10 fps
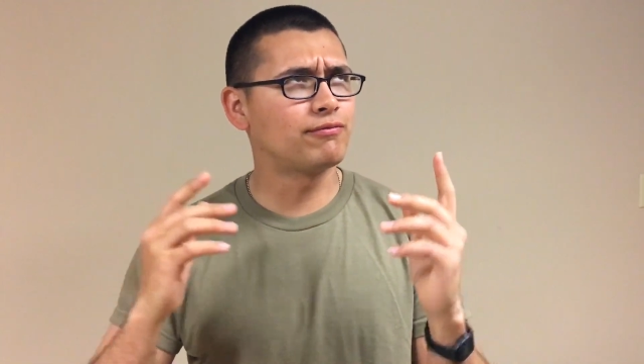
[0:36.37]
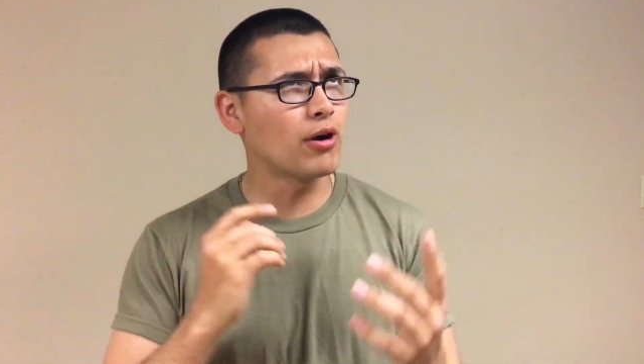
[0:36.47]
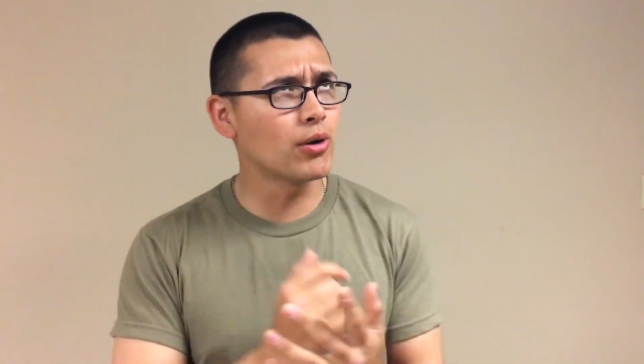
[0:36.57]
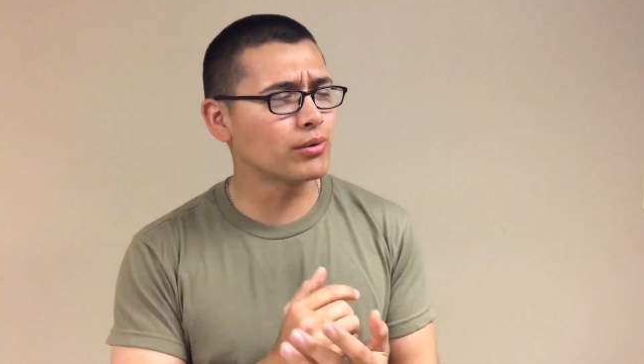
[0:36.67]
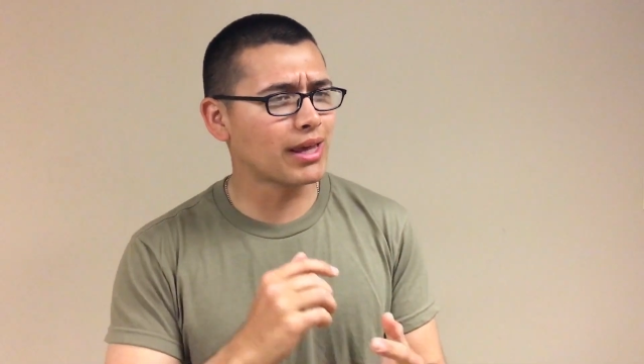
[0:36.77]

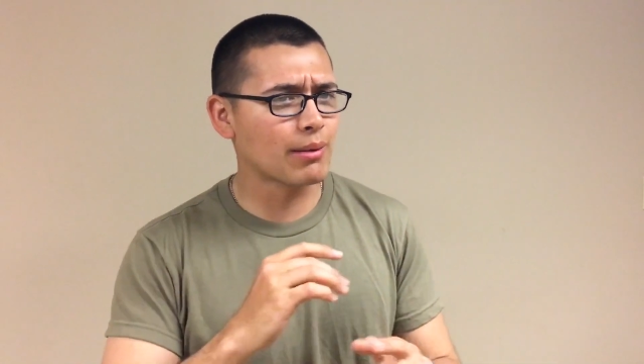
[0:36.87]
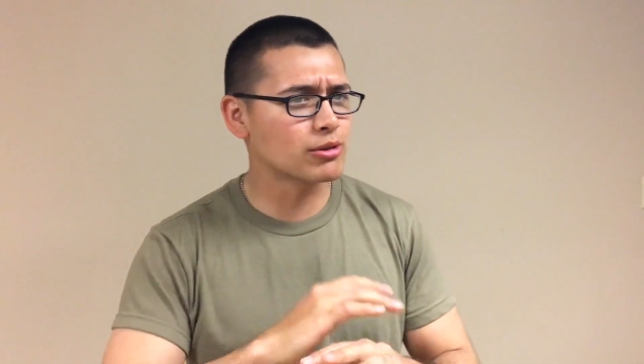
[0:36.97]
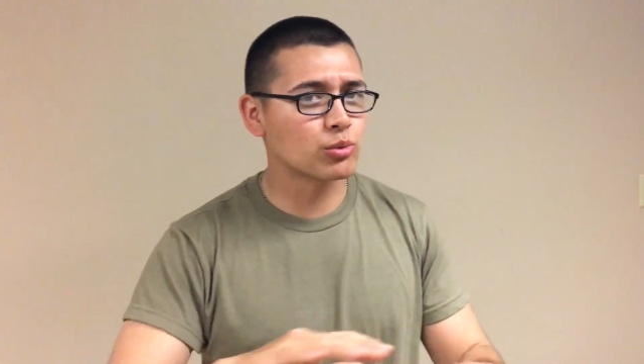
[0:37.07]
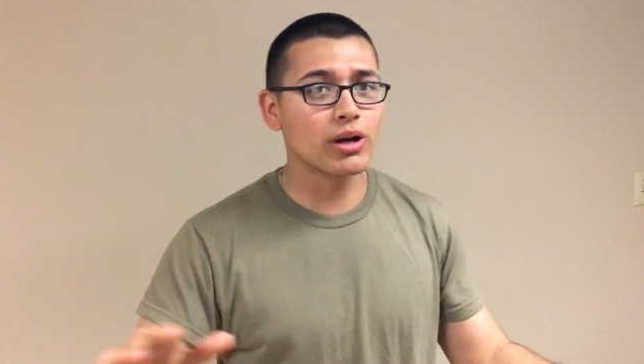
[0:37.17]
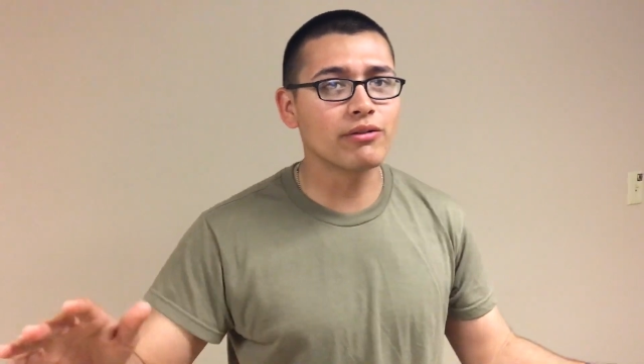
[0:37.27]
phone,
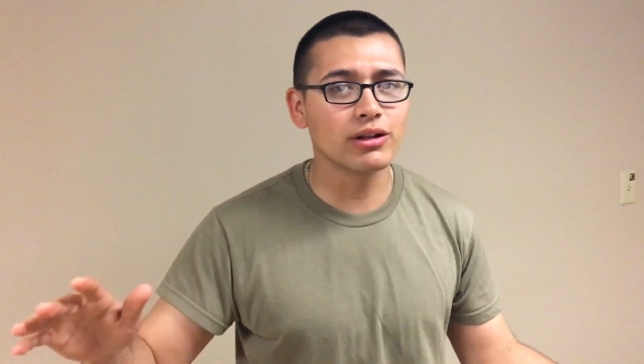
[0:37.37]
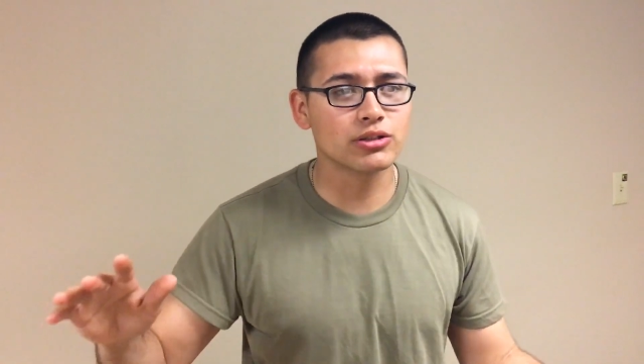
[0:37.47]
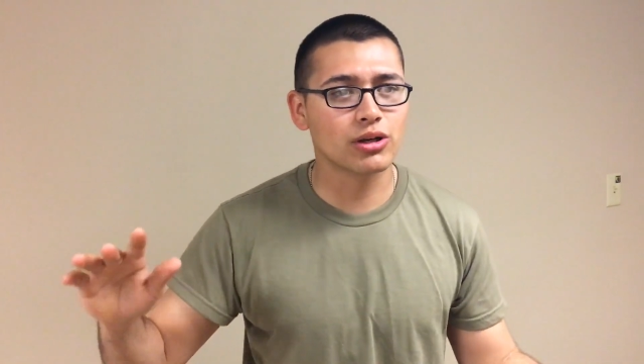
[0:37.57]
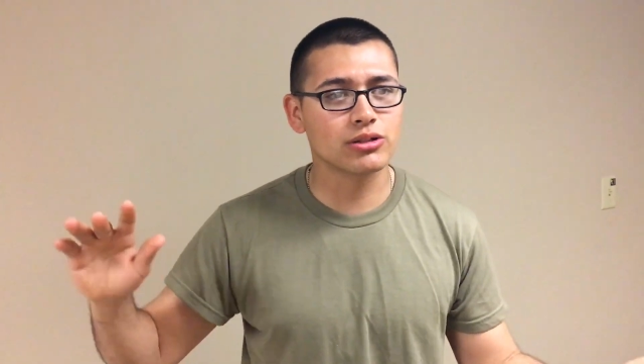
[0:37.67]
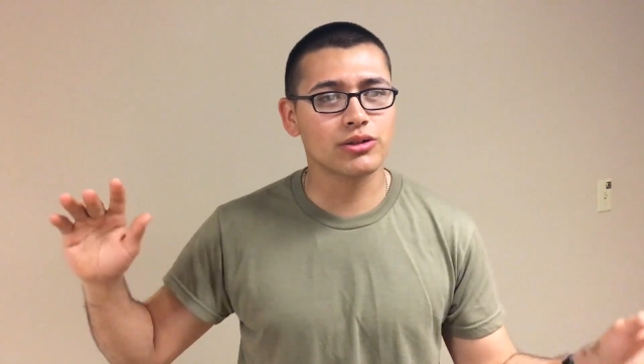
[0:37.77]
cameras, whatever
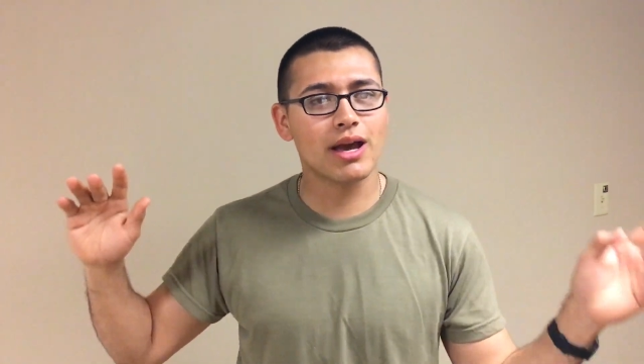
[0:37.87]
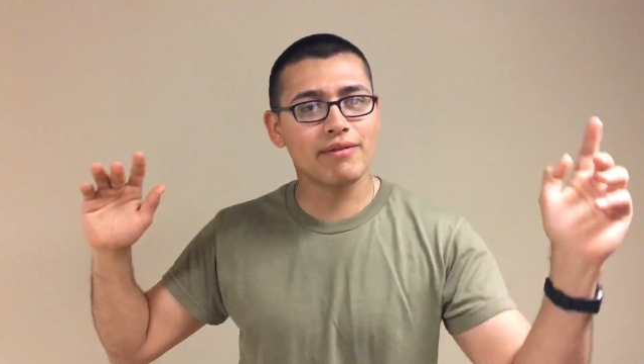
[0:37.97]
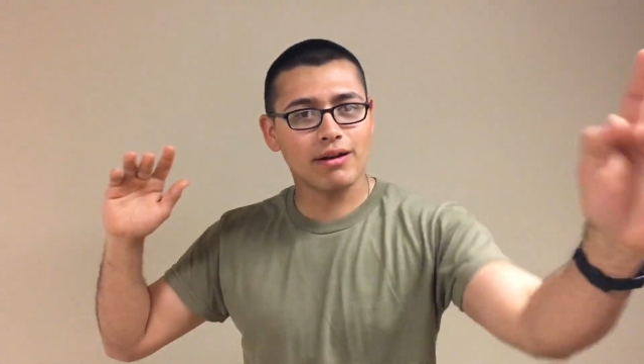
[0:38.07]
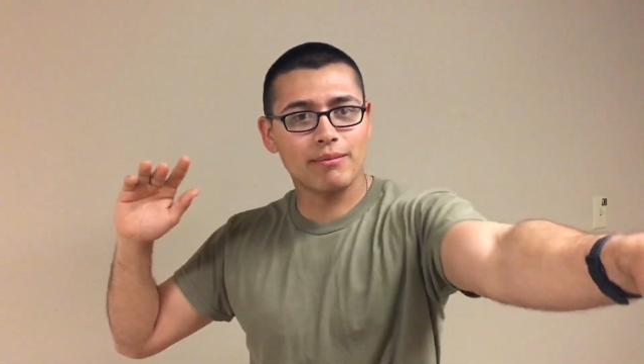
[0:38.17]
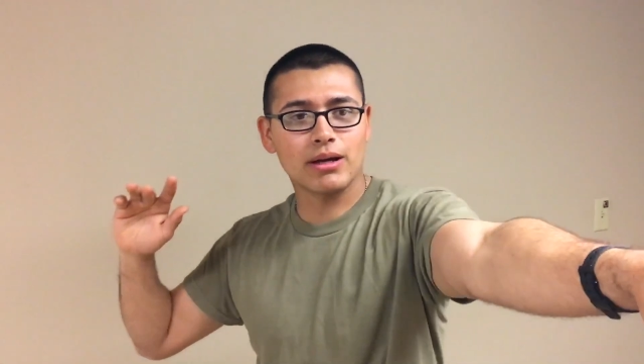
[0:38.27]
electronics you have.
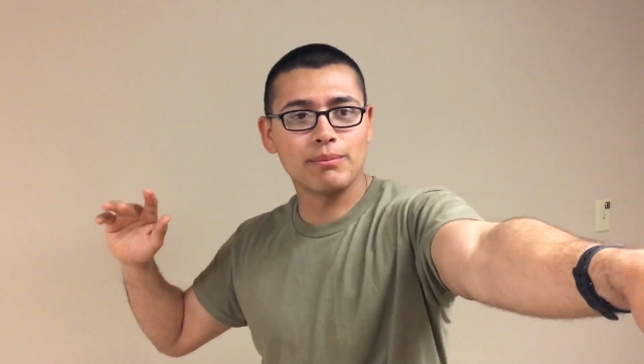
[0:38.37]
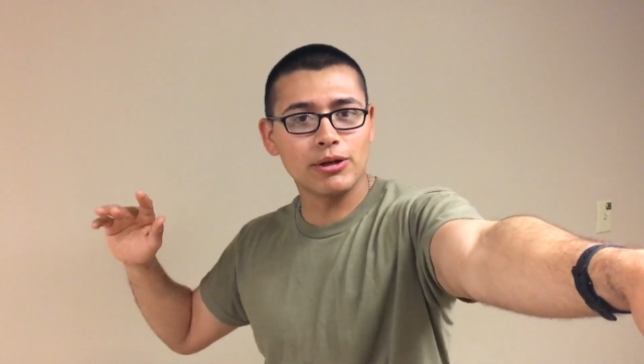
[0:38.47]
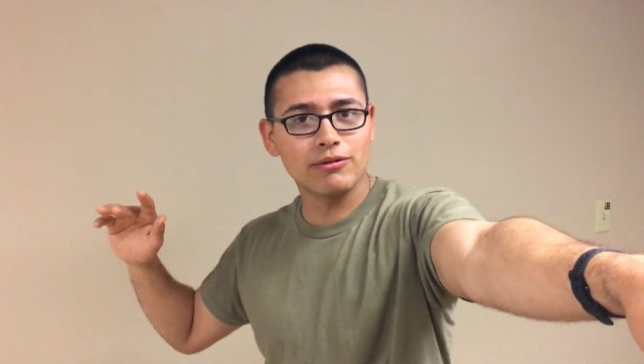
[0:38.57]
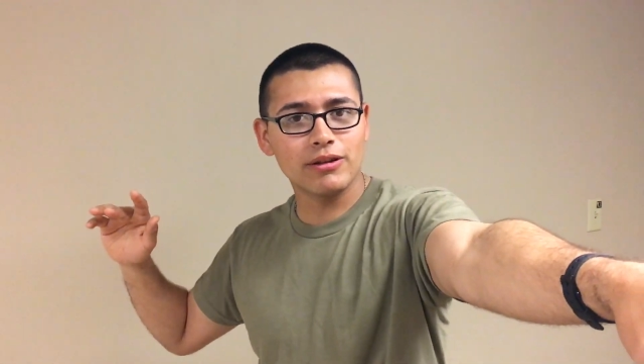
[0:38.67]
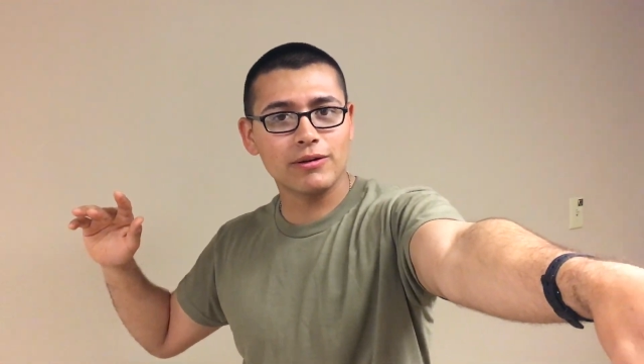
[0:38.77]
Uh, my computer over